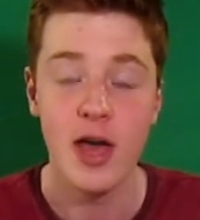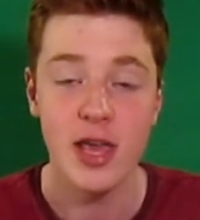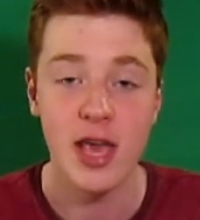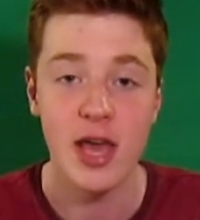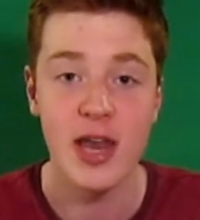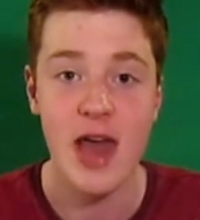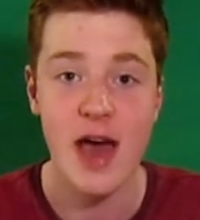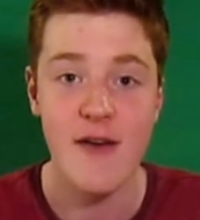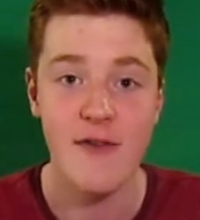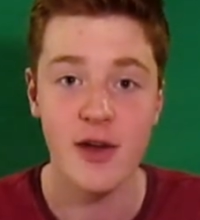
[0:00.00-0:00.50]

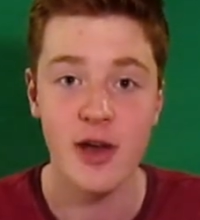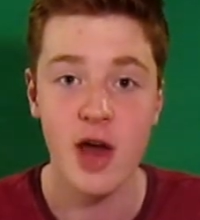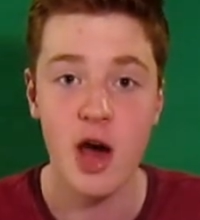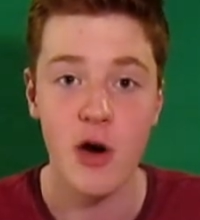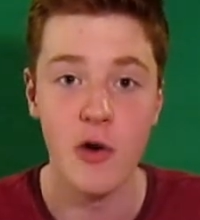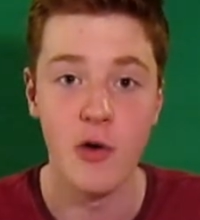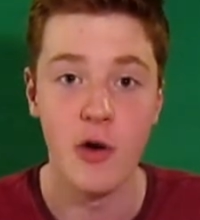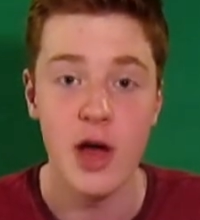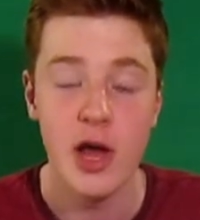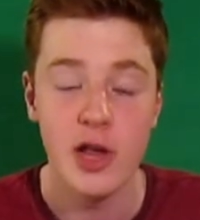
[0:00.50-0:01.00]
You never
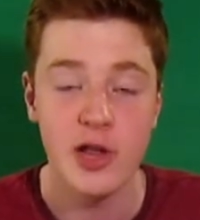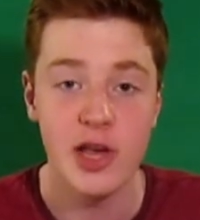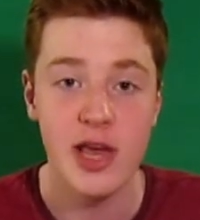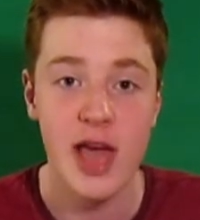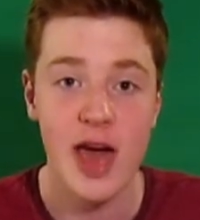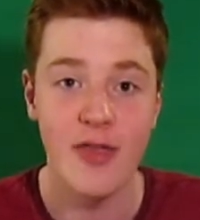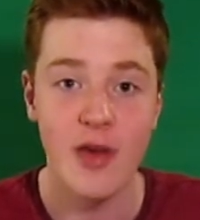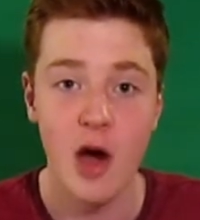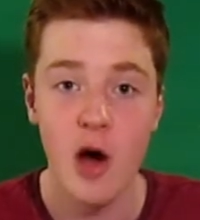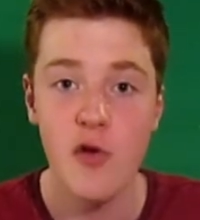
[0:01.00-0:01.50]
know. So
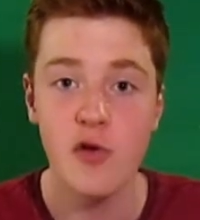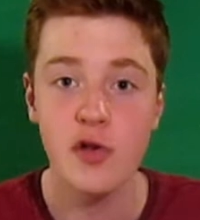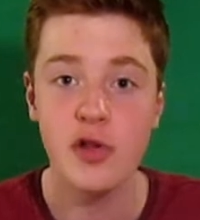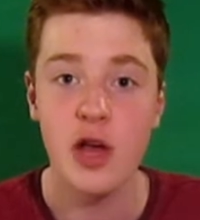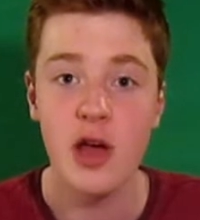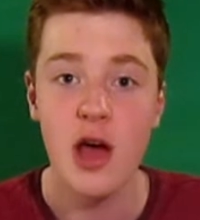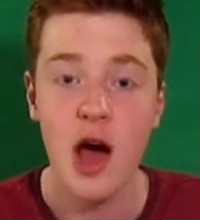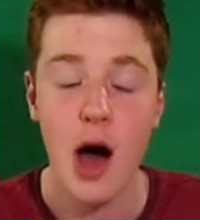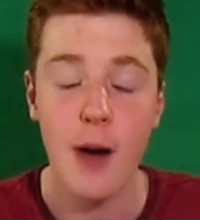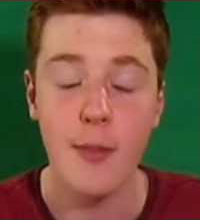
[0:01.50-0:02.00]
yeah,
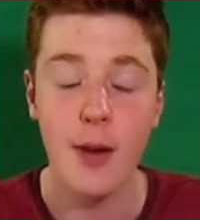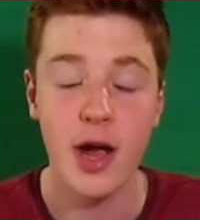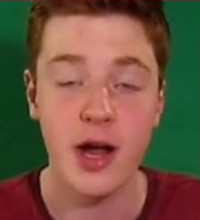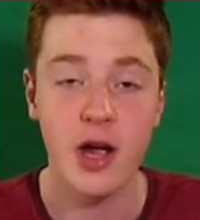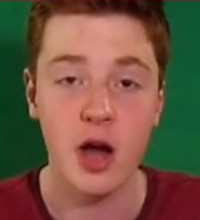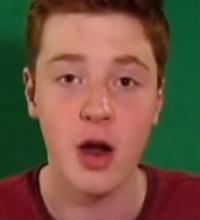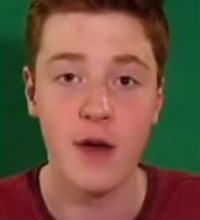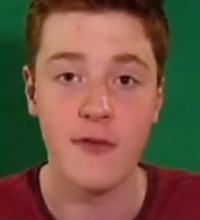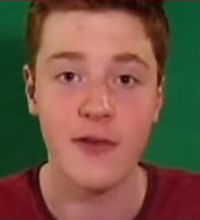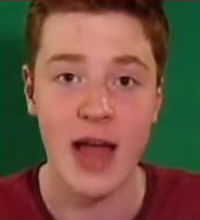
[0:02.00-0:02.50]
those are my
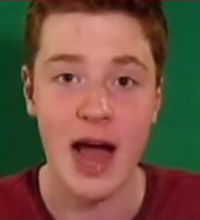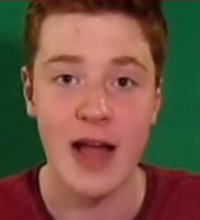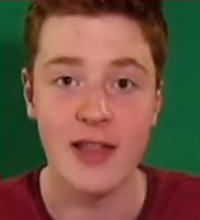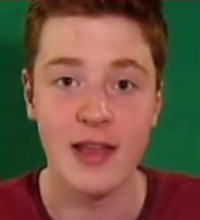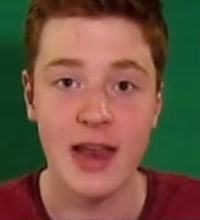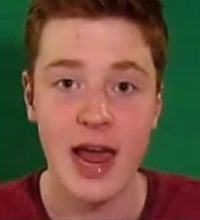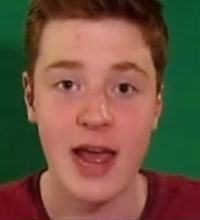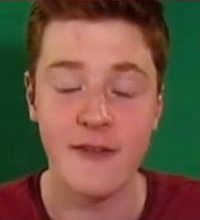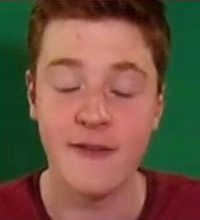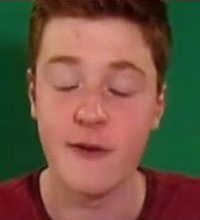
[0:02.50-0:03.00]
kind of
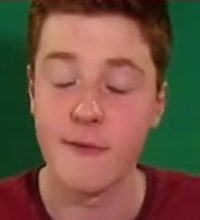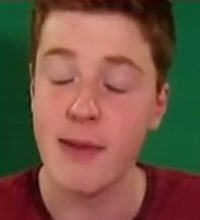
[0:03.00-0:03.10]
candidates.